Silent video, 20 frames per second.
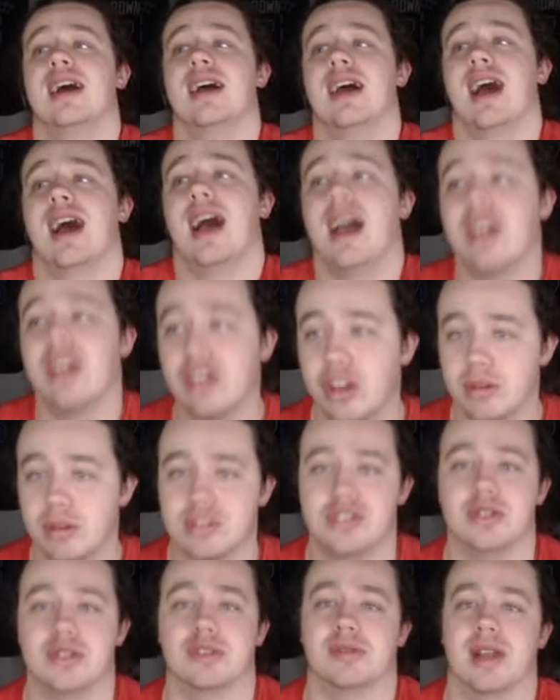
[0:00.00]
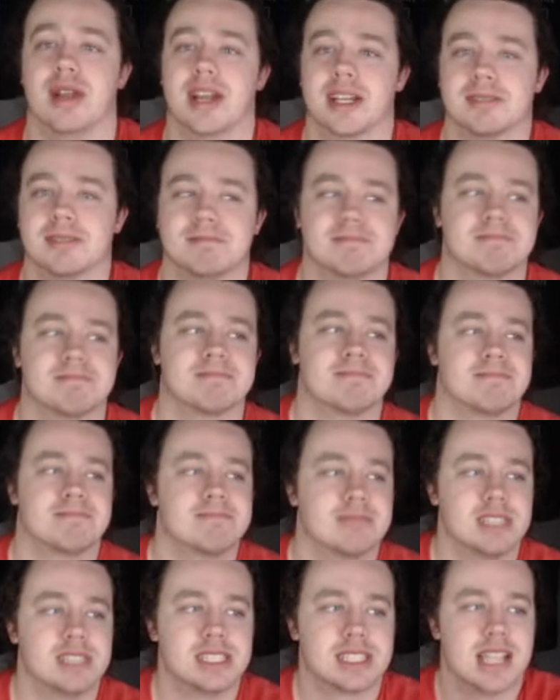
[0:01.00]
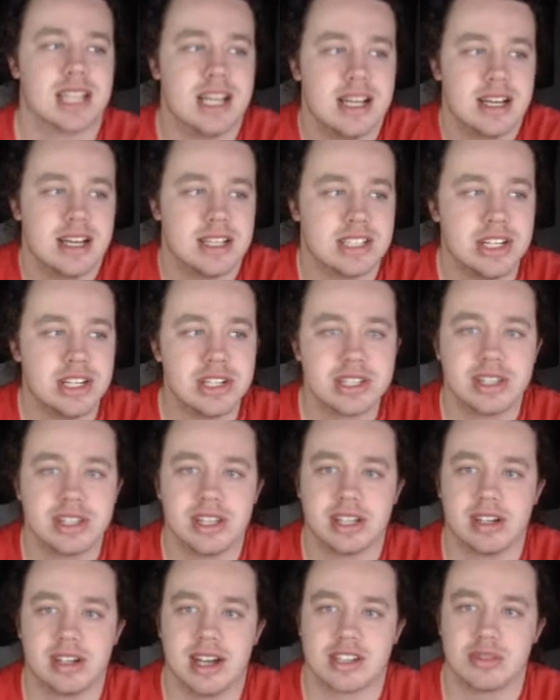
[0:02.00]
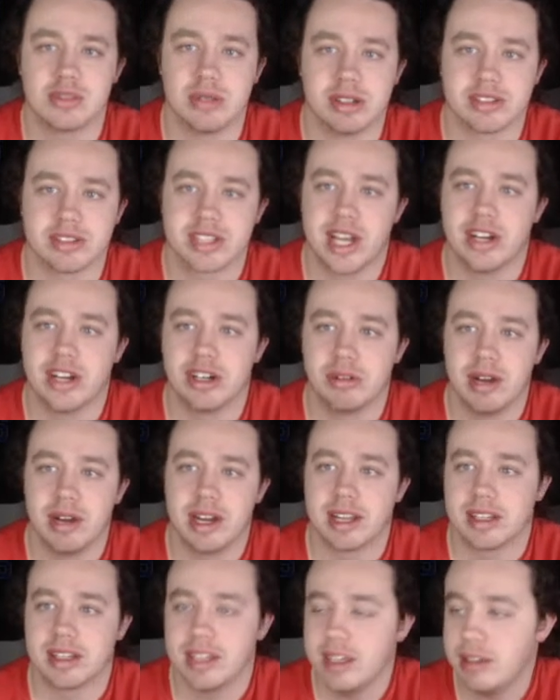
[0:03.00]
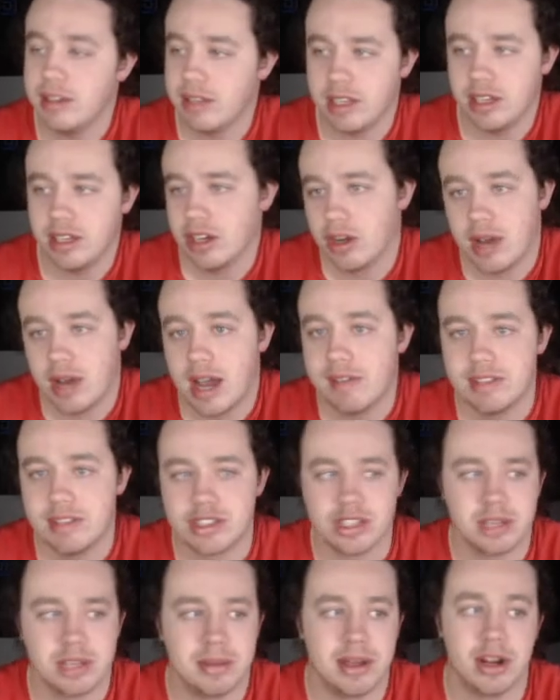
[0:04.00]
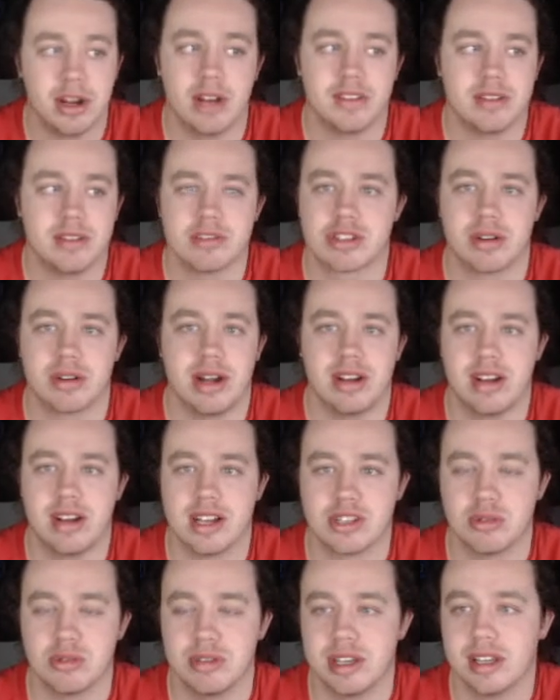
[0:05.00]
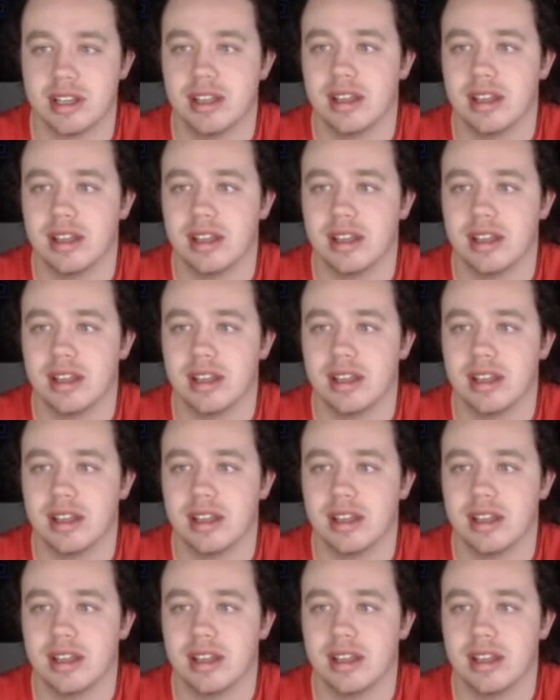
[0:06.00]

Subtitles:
I don't know what to do with Reddick. Because here's the thing last week with Tyler Reddick. He obviously he paid off. He was great last week.